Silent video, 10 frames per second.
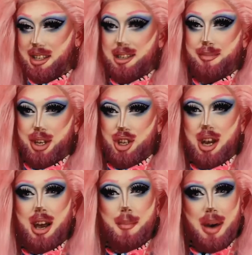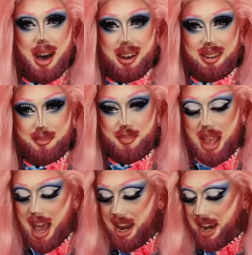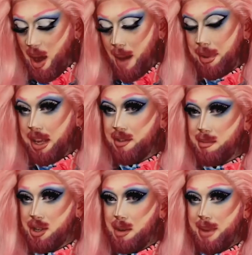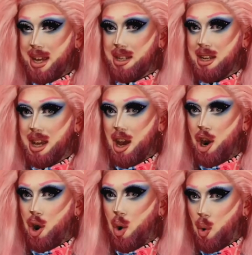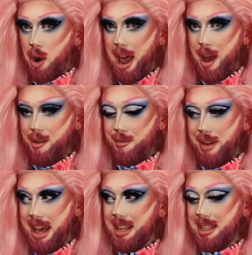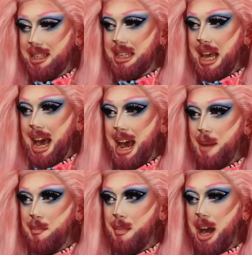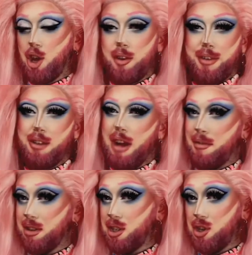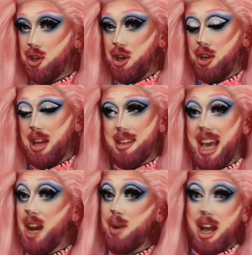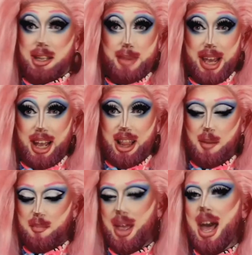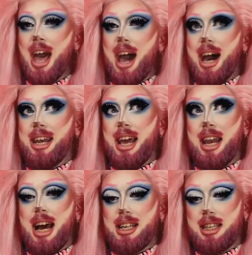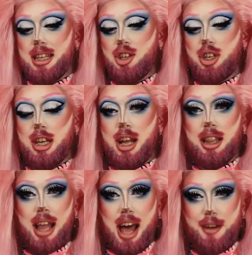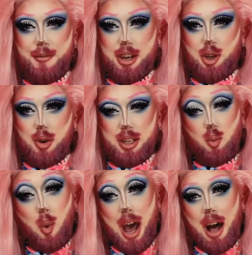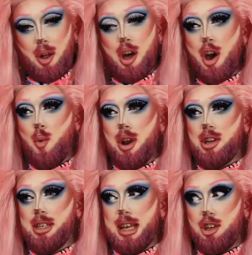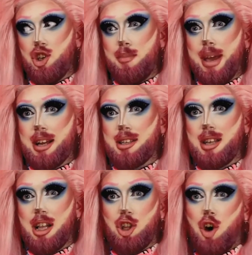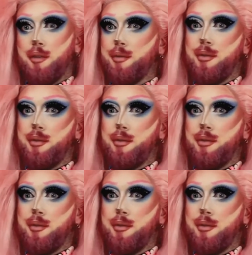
Tamisha Iman. Now, I believe Tamisha made her own outfits. I couldn't find a reference to anyone else making them. And then I seen that she did a live video as well, where she says she makes a lot of